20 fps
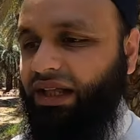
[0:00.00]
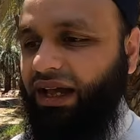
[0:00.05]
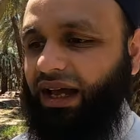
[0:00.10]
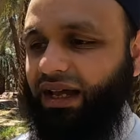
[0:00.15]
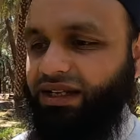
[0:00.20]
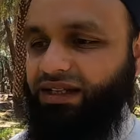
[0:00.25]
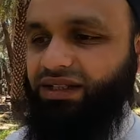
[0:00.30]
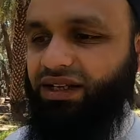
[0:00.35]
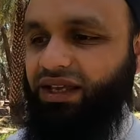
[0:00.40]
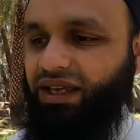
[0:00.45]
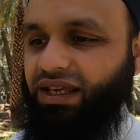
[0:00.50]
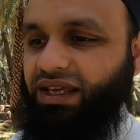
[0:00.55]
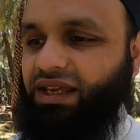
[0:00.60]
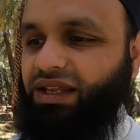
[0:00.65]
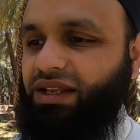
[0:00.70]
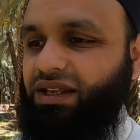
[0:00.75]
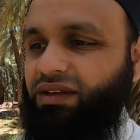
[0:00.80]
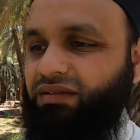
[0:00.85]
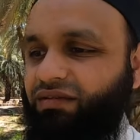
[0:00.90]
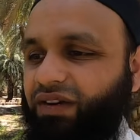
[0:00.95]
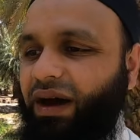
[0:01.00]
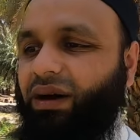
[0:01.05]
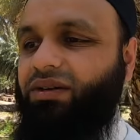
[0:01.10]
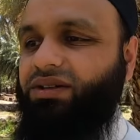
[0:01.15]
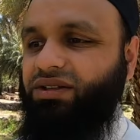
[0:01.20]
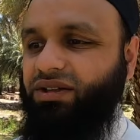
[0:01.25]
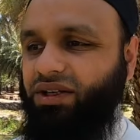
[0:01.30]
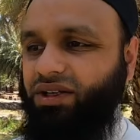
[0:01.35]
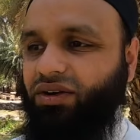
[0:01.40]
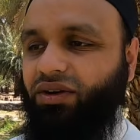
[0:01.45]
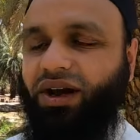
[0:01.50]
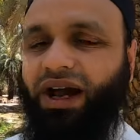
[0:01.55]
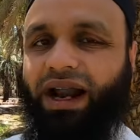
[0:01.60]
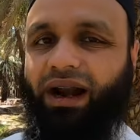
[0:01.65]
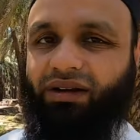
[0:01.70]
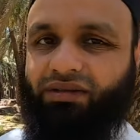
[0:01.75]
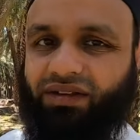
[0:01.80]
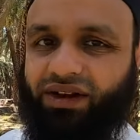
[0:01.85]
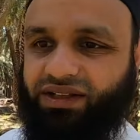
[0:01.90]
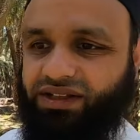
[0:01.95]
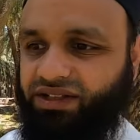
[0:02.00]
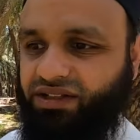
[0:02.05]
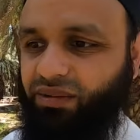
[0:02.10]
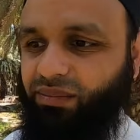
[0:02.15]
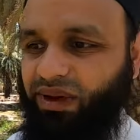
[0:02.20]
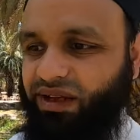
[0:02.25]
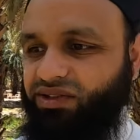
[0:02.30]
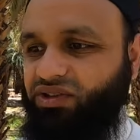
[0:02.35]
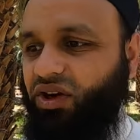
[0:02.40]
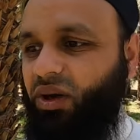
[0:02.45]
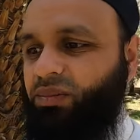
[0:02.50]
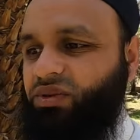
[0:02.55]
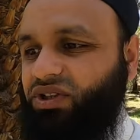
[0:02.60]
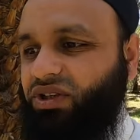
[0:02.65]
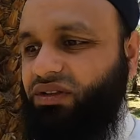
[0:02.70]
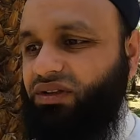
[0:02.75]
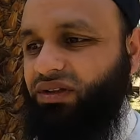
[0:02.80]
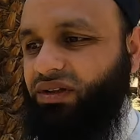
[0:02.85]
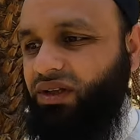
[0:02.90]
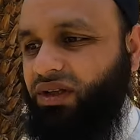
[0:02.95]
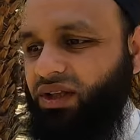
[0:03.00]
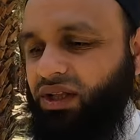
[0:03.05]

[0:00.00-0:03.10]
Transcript: and he found you know caravans is the best option